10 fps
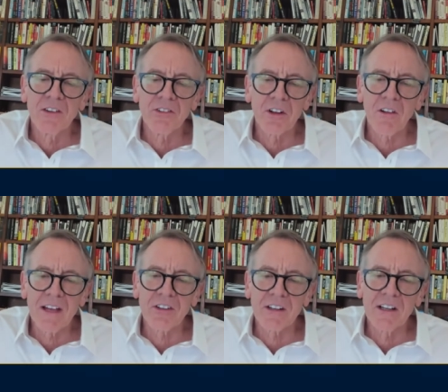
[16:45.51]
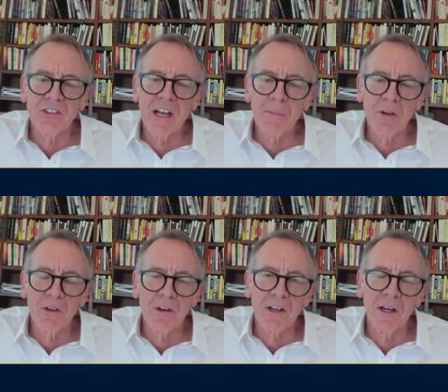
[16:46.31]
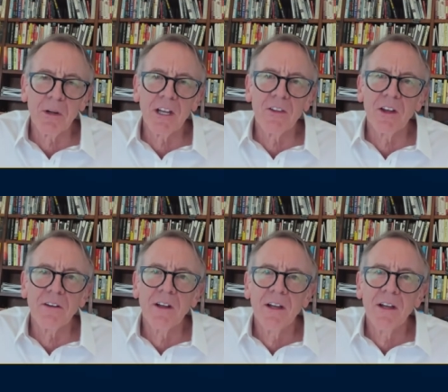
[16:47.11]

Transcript: is the classic example of a company that